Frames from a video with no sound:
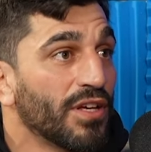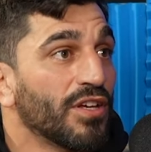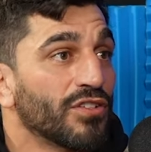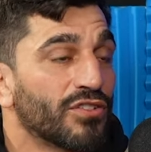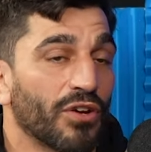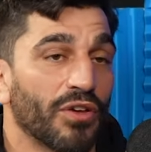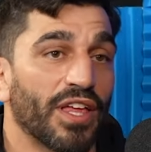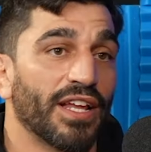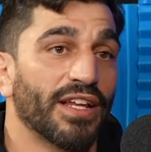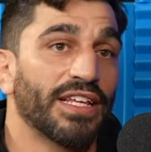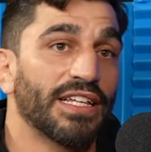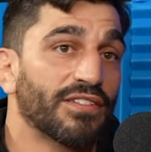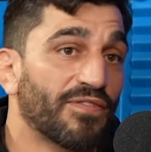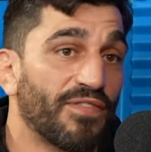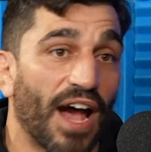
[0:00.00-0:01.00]
So then
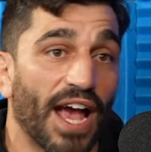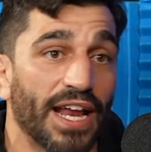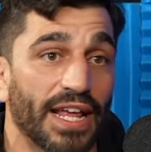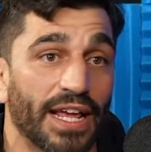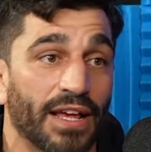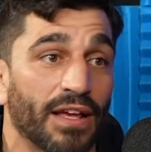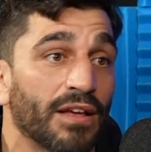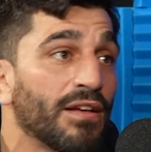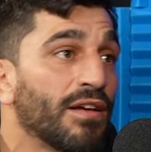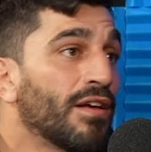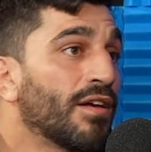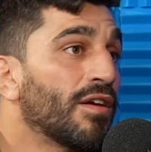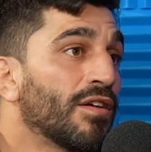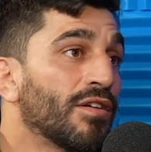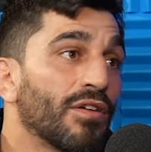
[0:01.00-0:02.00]
he's fighting
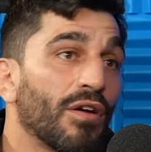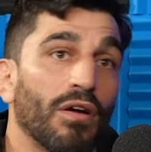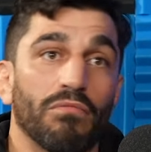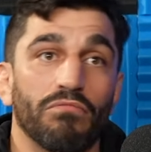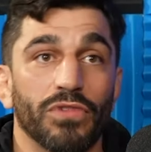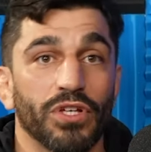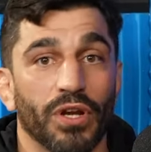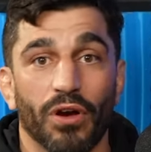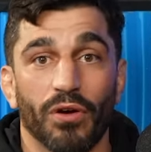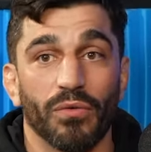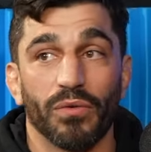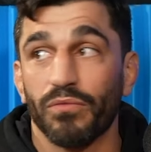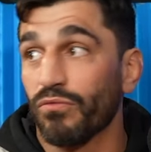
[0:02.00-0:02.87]
you know,